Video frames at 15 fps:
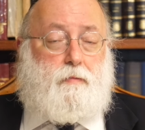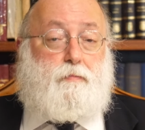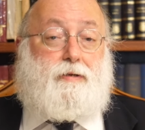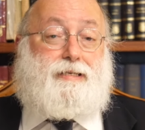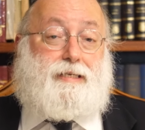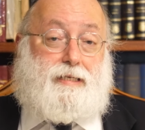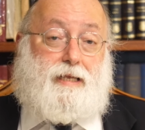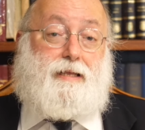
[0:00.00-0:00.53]

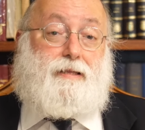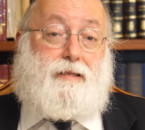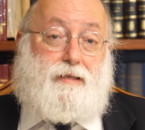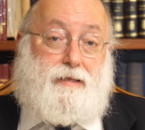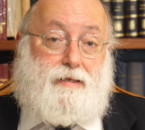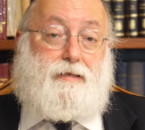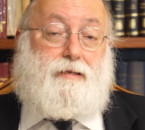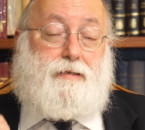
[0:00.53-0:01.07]
But still,
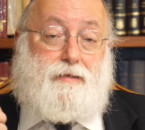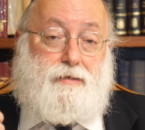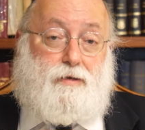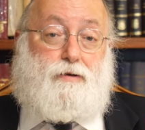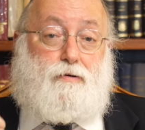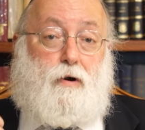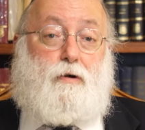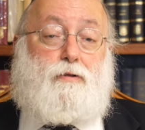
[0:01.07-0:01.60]
the
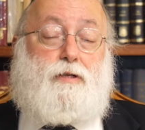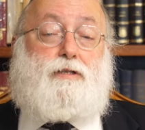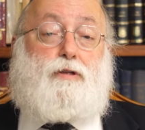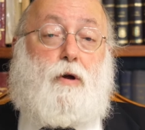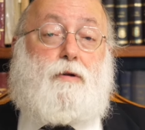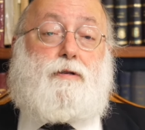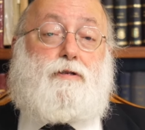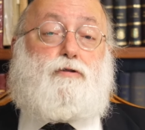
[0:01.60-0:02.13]
goal is
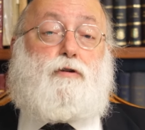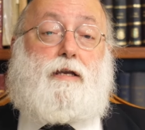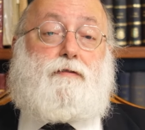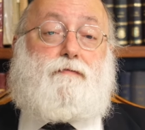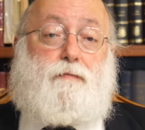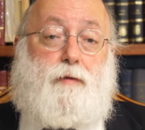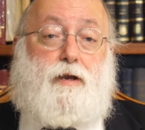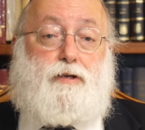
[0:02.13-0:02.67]
total
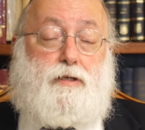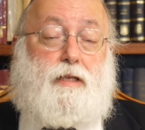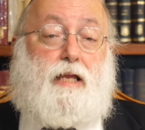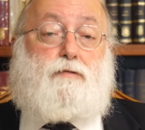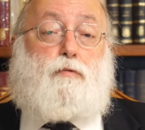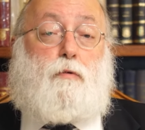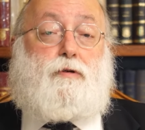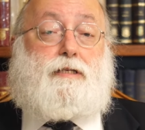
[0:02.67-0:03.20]
transformation.
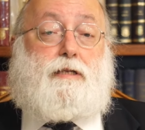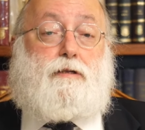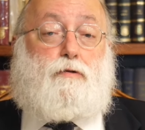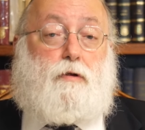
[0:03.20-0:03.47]
That's why we still